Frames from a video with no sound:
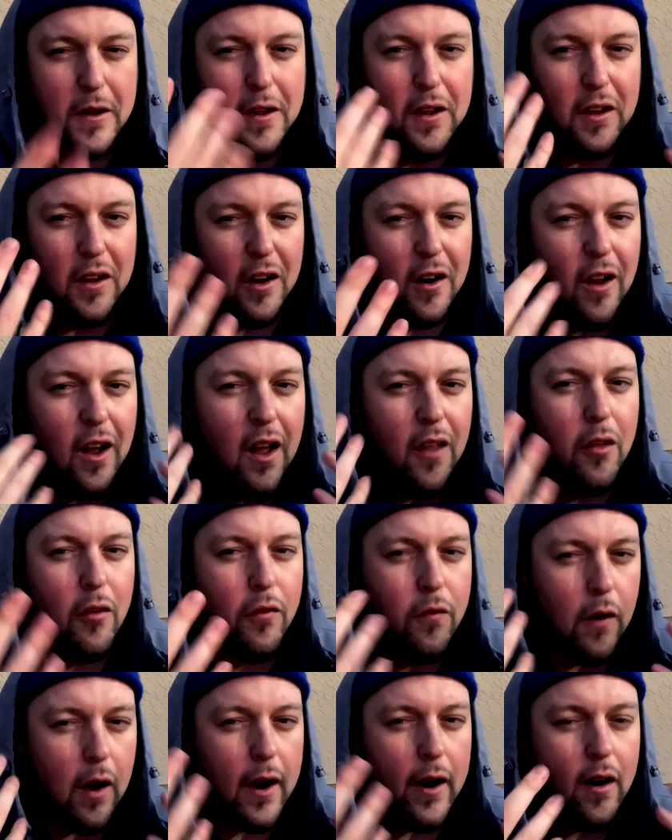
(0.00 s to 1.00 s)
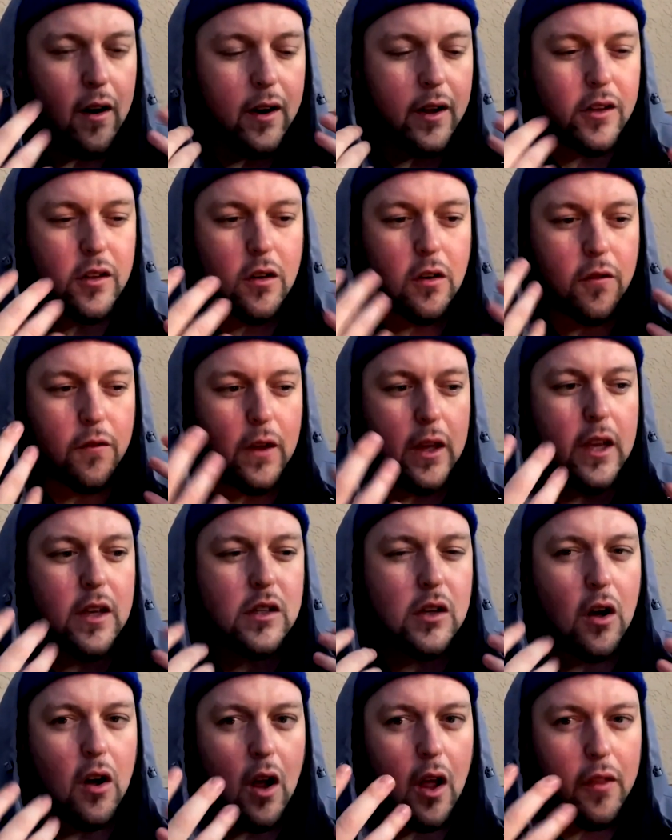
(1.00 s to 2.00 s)
you know how the fire gets your face
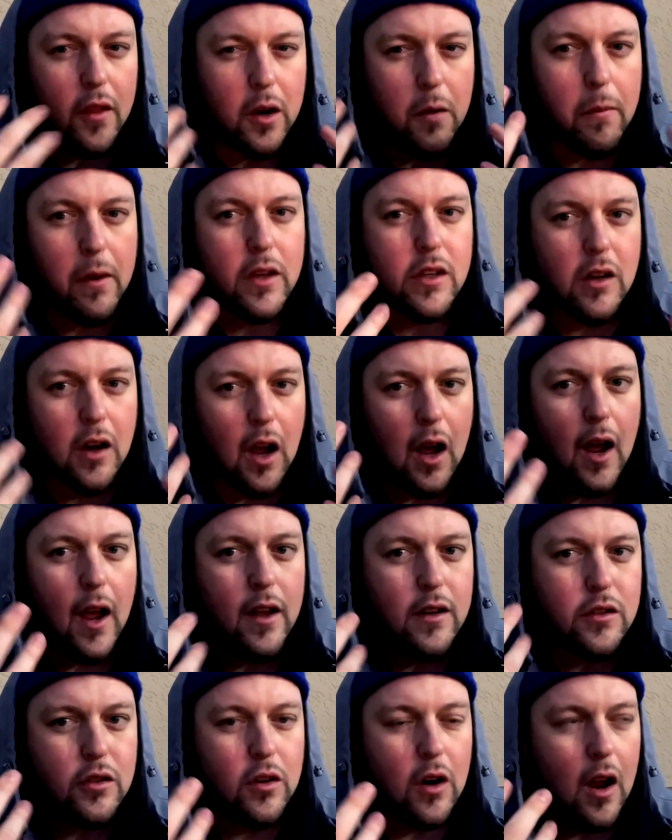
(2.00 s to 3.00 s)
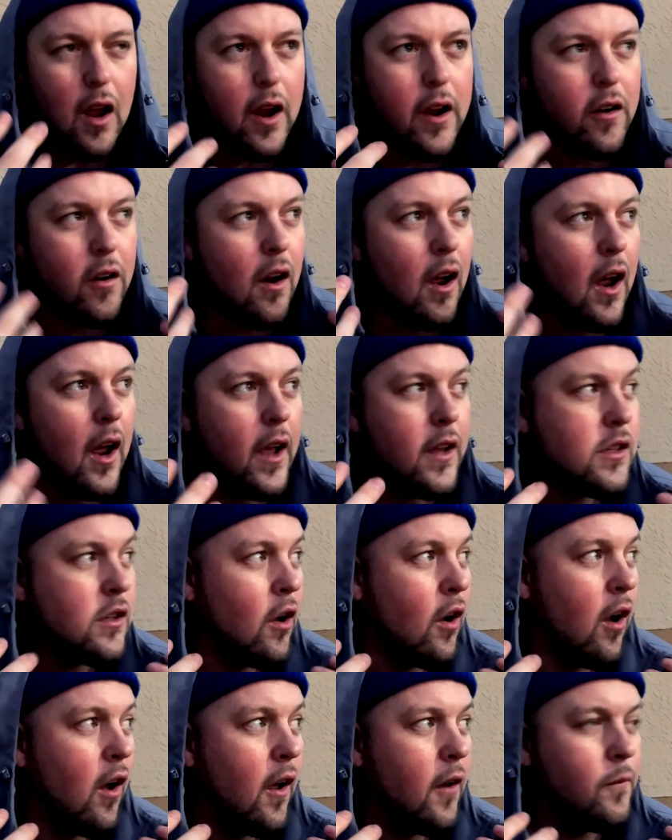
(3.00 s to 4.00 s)
hot then it makes your eyes dry and your eyes
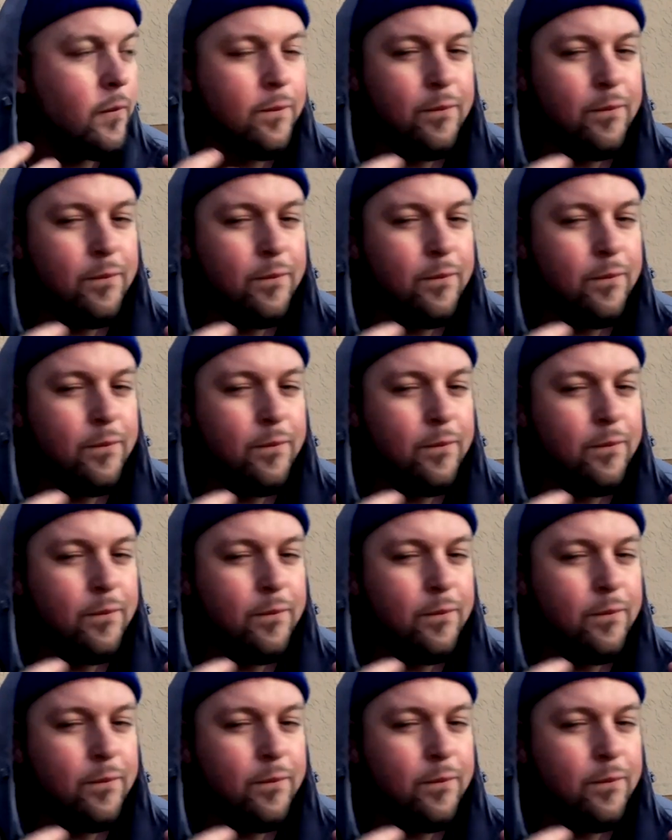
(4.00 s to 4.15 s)
hot